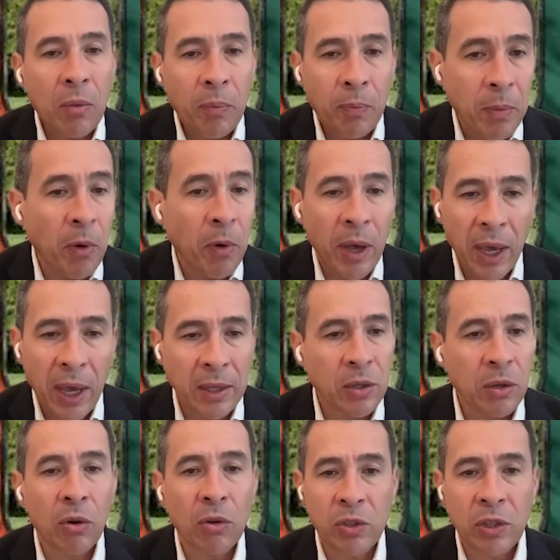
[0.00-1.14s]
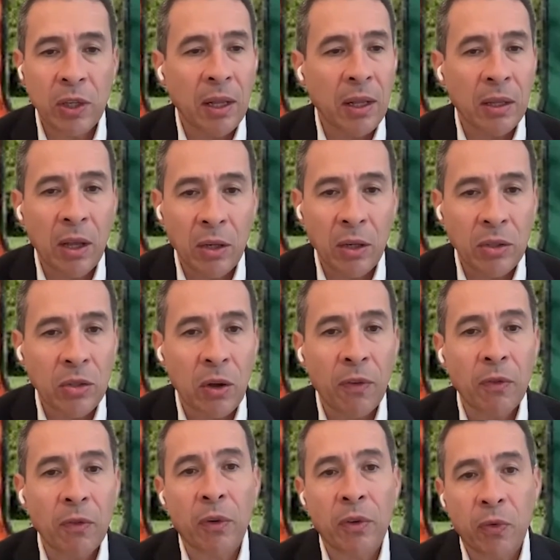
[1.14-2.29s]
People hate to go sit at the doctor's
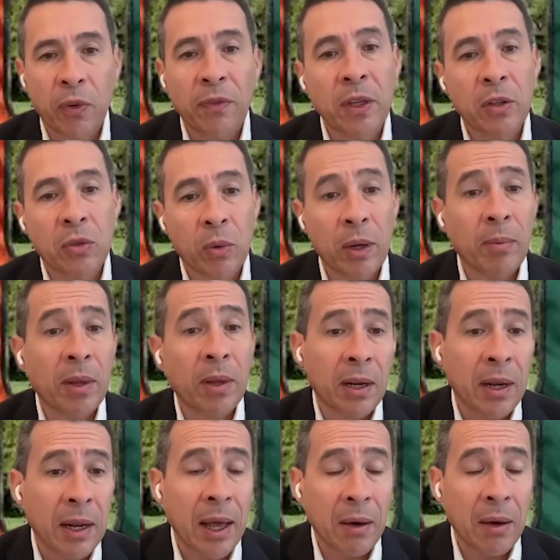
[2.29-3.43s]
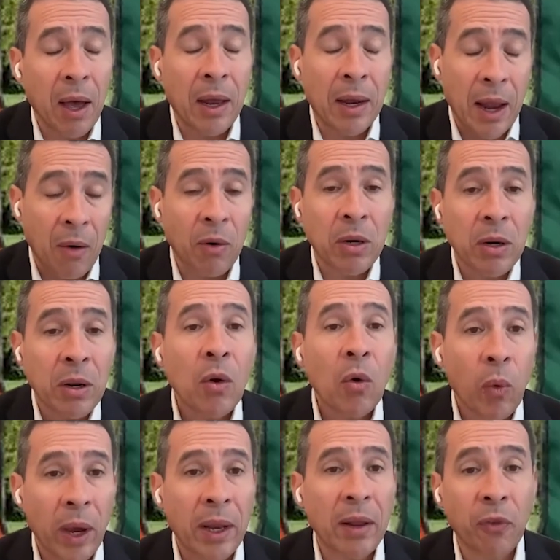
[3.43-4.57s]
office for 15, 20 minutes, an hour
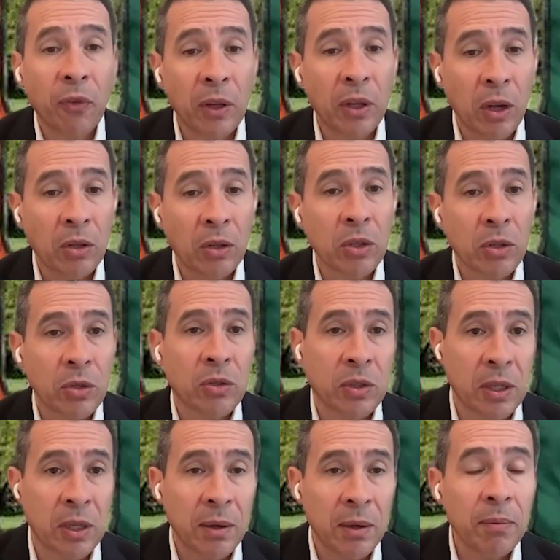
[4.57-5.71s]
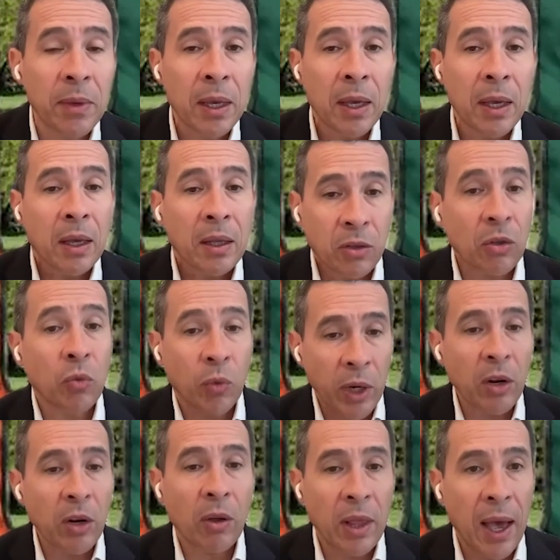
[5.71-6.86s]
waiting for the doctor to see them. So we
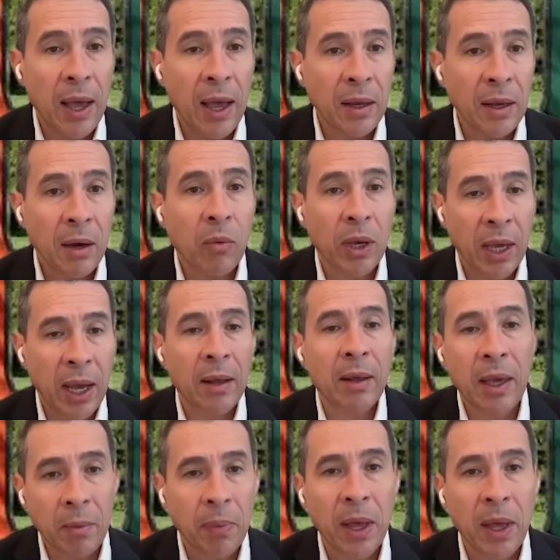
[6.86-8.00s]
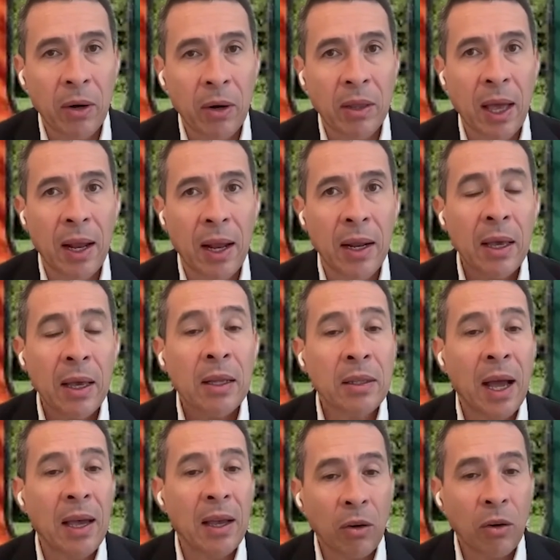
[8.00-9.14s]
know that we got to get better at that.
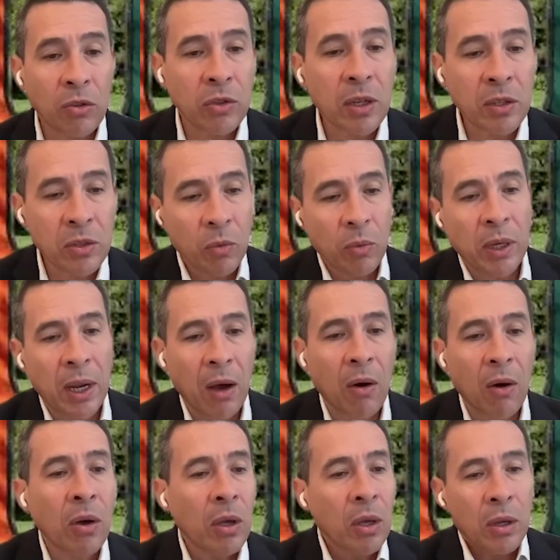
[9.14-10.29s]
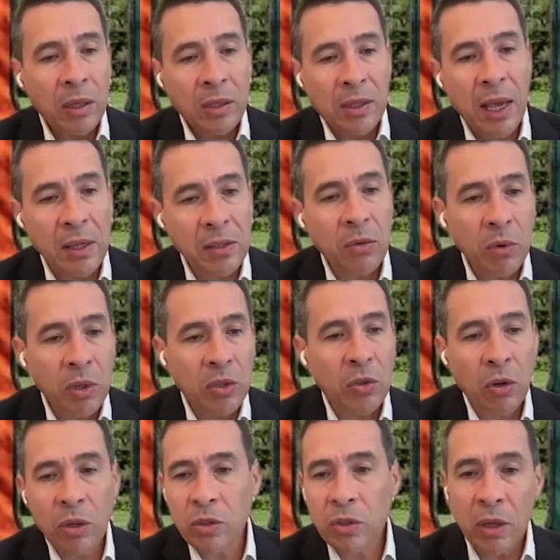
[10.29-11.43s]
Diagnostics, we now test
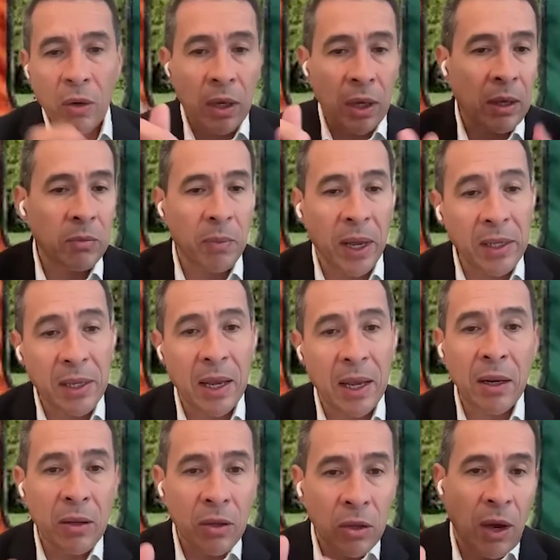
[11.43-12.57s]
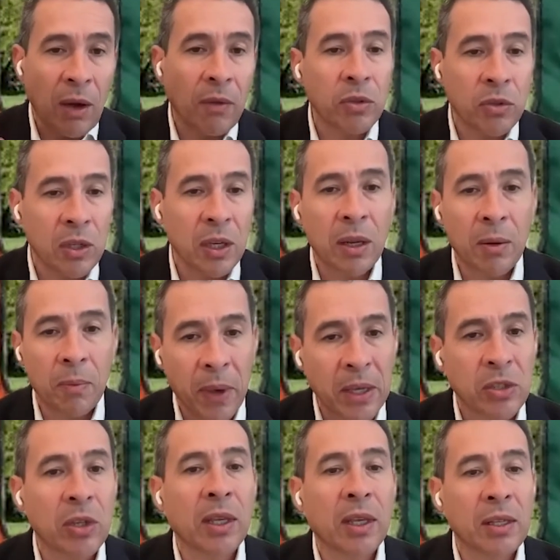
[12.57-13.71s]
results is mandated. You have to see it, the
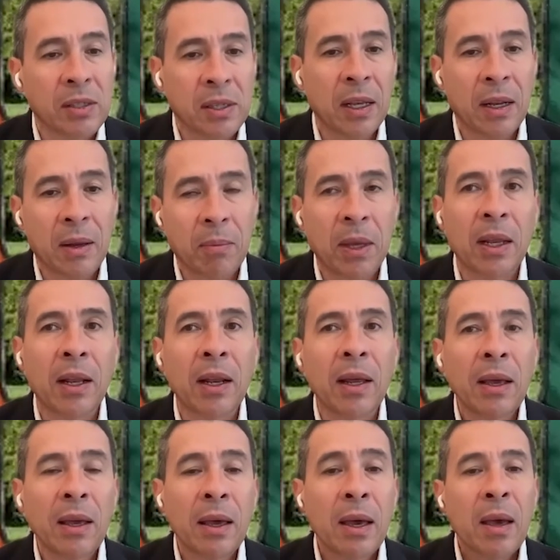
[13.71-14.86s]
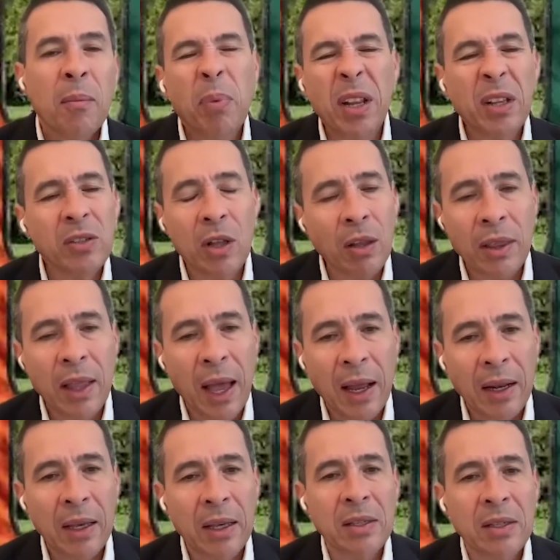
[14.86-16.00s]
patient can see it immediately. But it's not that,
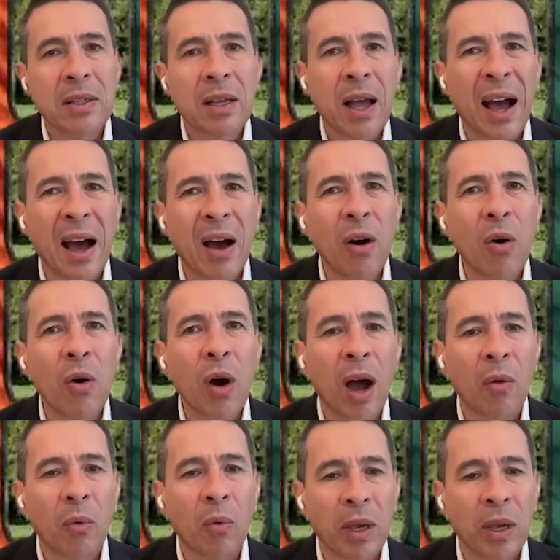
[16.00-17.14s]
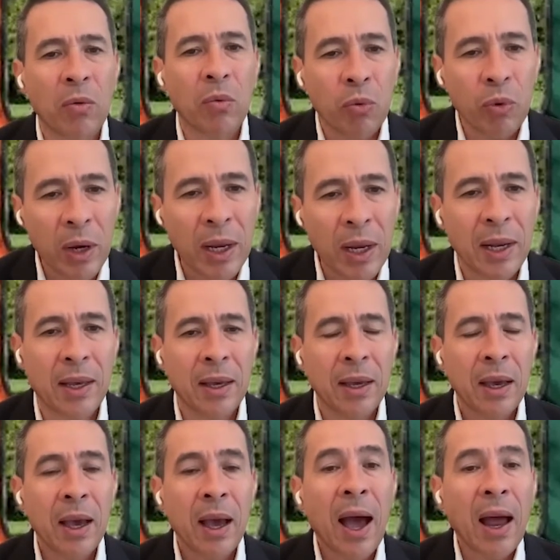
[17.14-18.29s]
it's how are we really
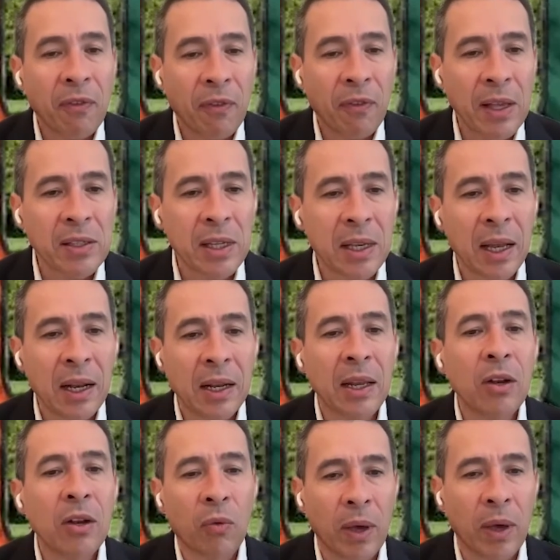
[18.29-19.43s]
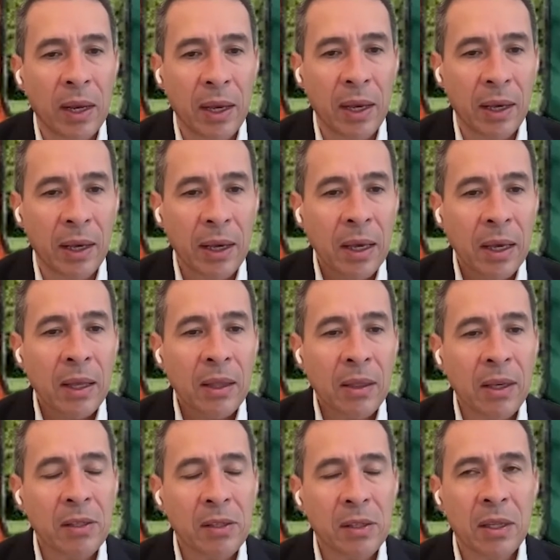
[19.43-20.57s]
advancing and innovating
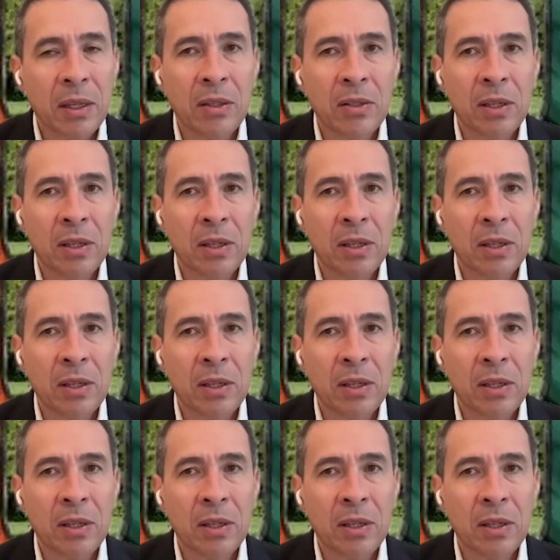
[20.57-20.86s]
these